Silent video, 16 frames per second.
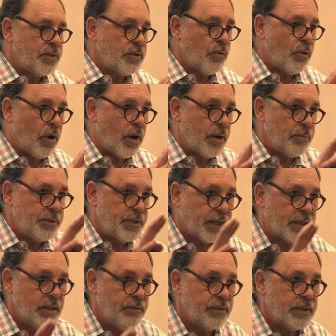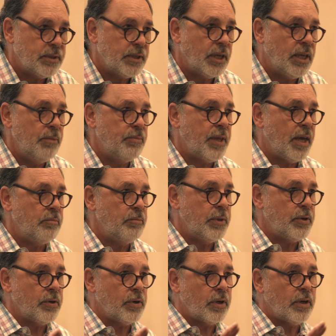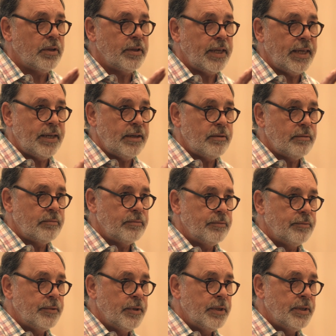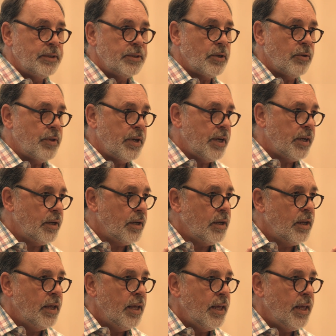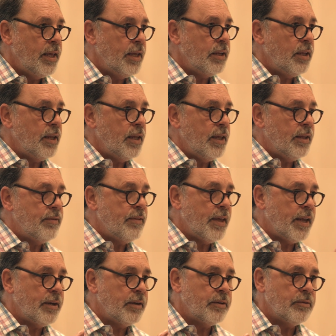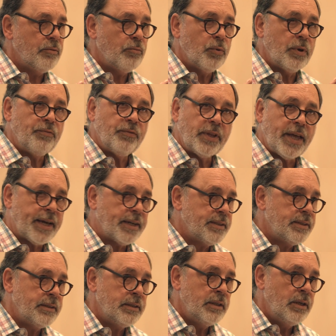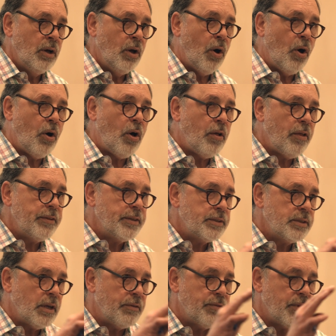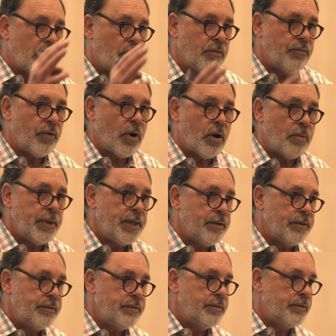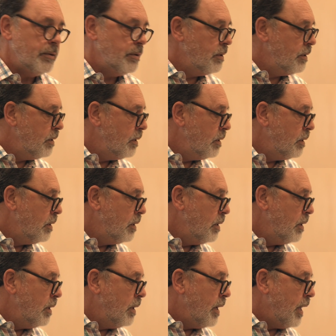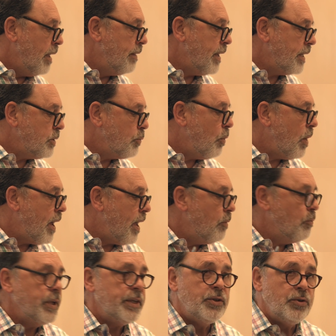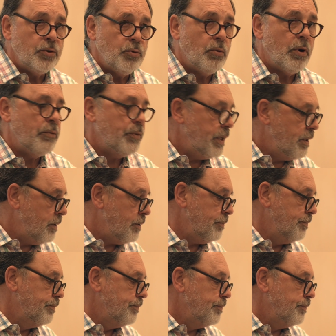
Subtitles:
so our objective is to keep that mirror clean so that it then reflects all the stuff that our farm is. And that's why we do what we do,